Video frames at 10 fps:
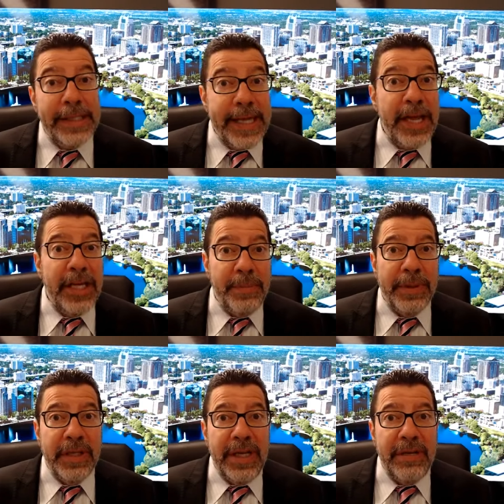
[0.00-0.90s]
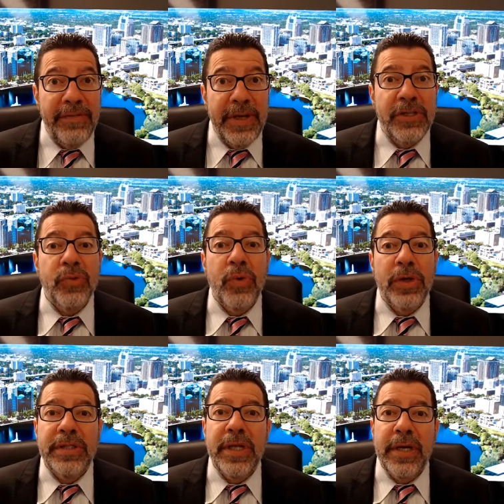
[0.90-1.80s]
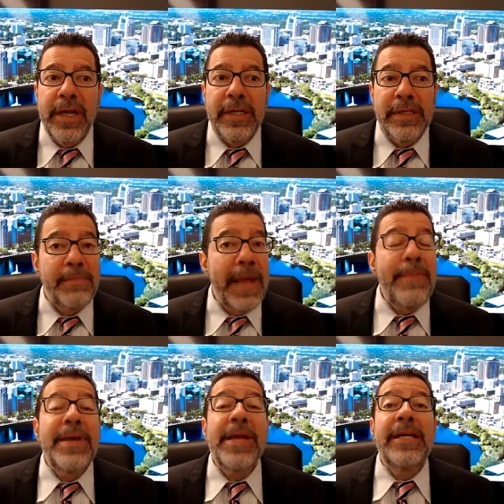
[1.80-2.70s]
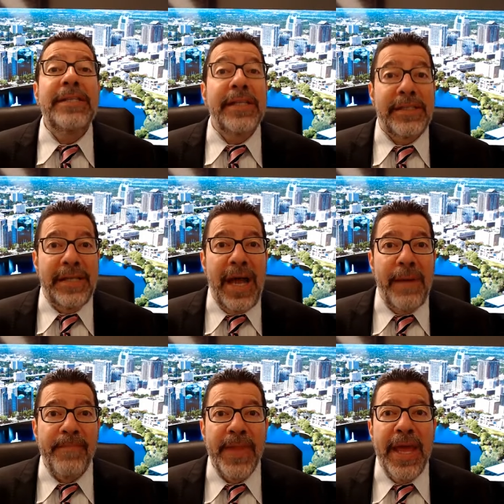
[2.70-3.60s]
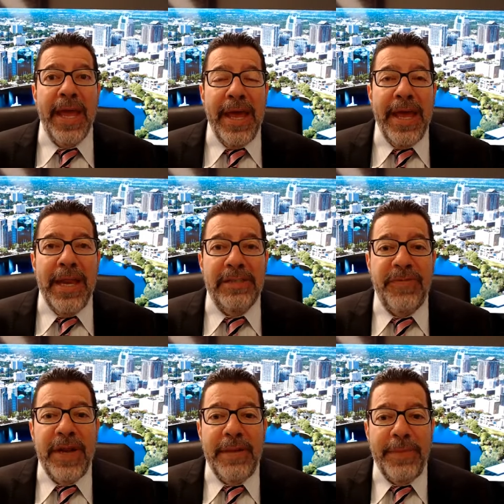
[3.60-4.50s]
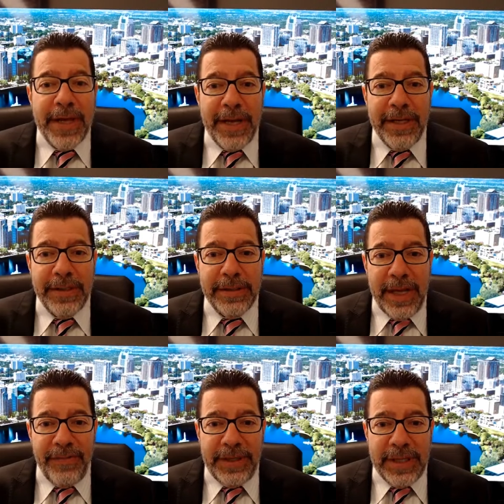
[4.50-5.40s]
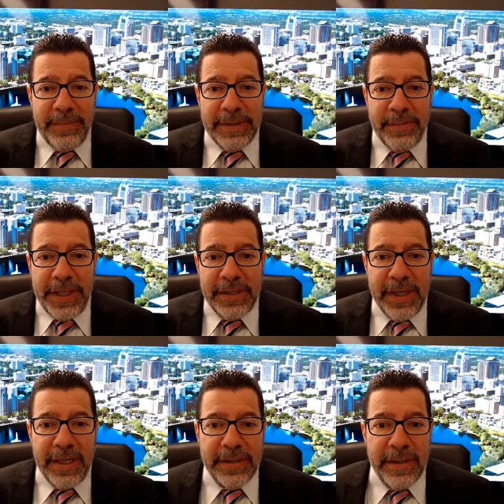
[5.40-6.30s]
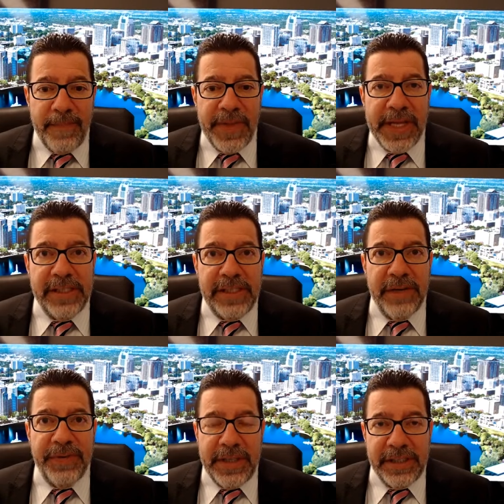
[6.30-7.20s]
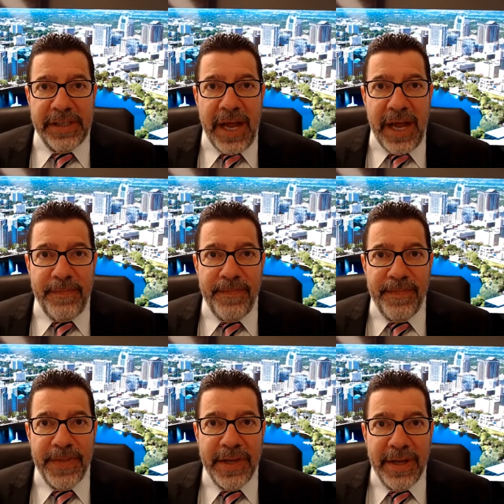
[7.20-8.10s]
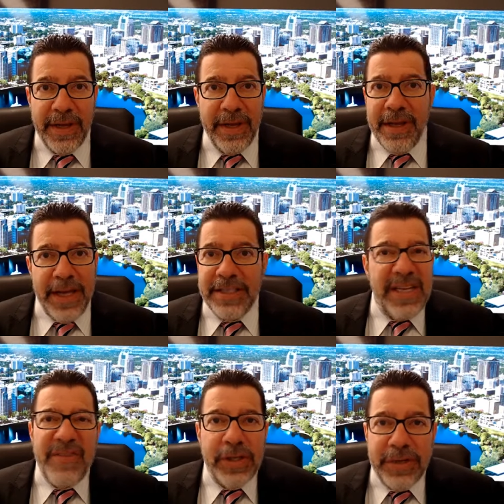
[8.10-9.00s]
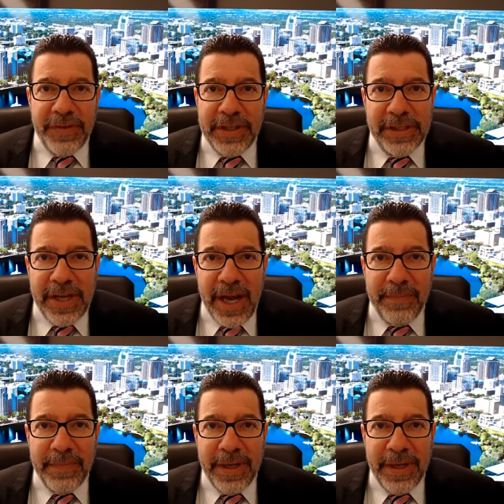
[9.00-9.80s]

to get you to believe it's worse than it is. And maybe it is this time. And it's funny because every time somebody says it's different this time, it's never different this time.